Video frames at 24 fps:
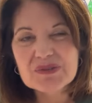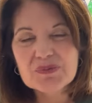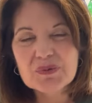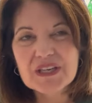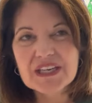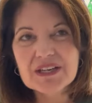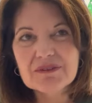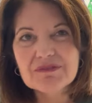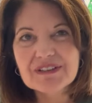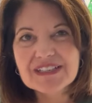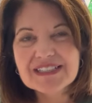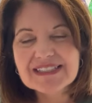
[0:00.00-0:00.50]
We
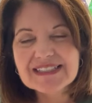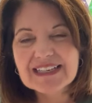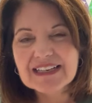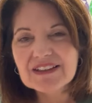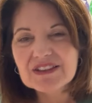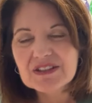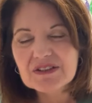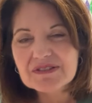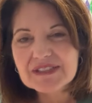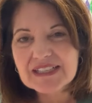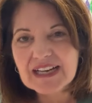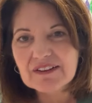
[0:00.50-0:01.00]
can recite
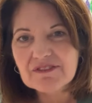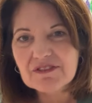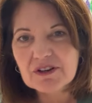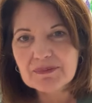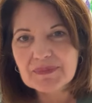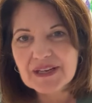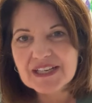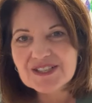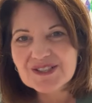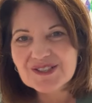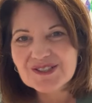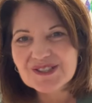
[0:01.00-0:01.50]
those
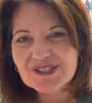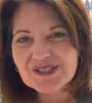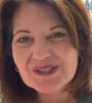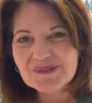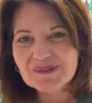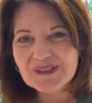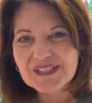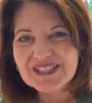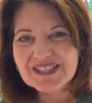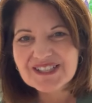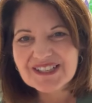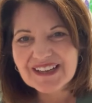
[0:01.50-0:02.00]
affirmations to
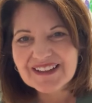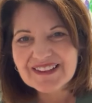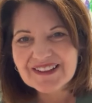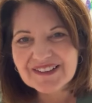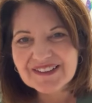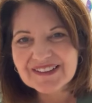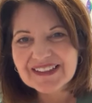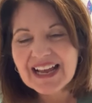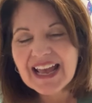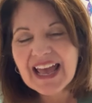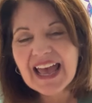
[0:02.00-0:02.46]
each other